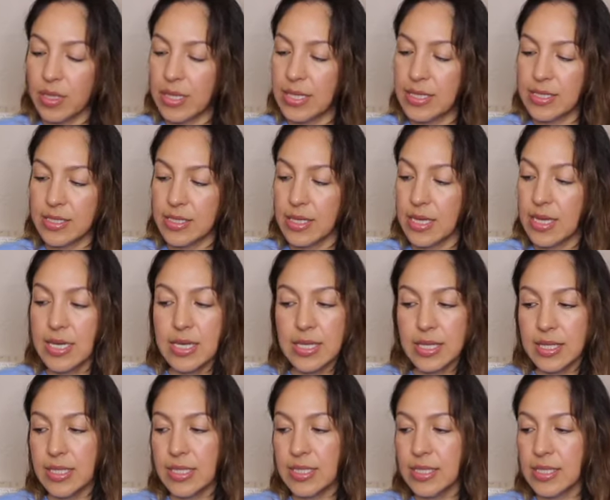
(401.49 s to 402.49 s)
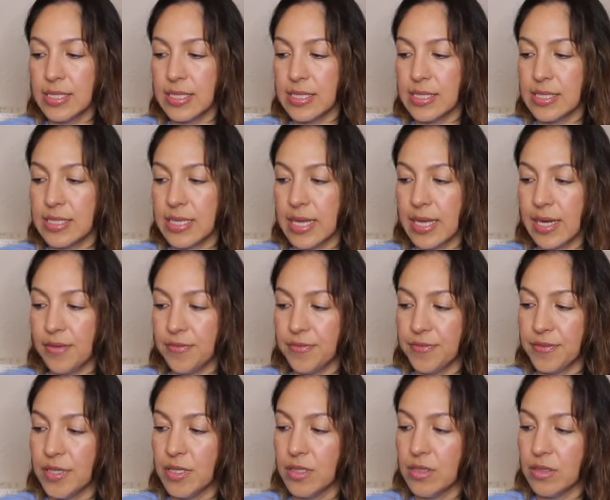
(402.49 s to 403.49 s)
is this
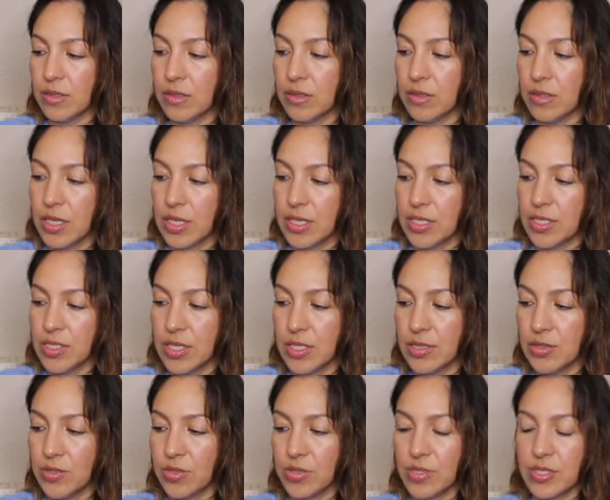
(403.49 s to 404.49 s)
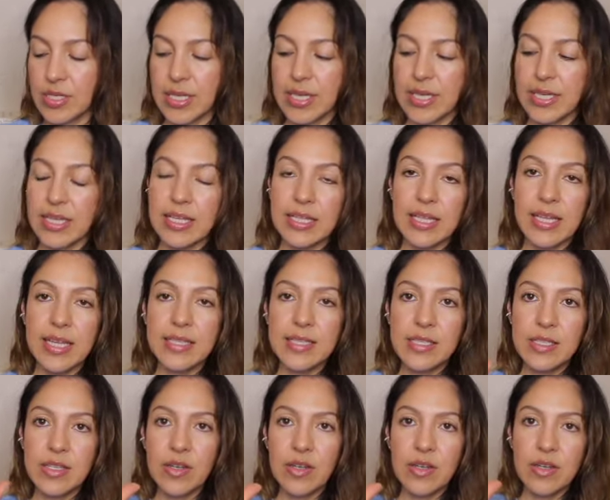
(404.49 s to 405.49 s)
Cetaphil Gentle Skin
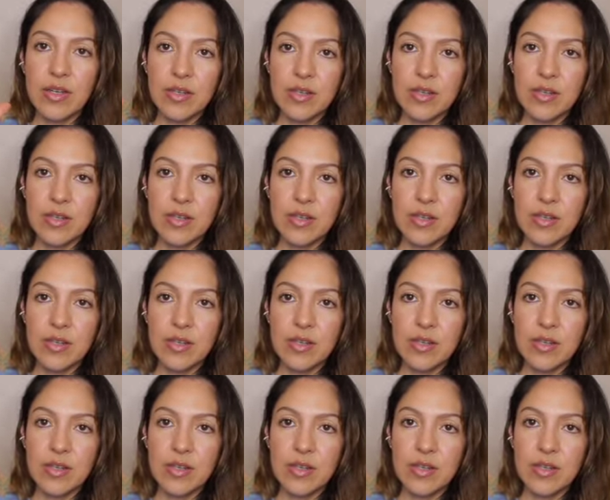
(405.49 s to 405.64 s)
Cleanser.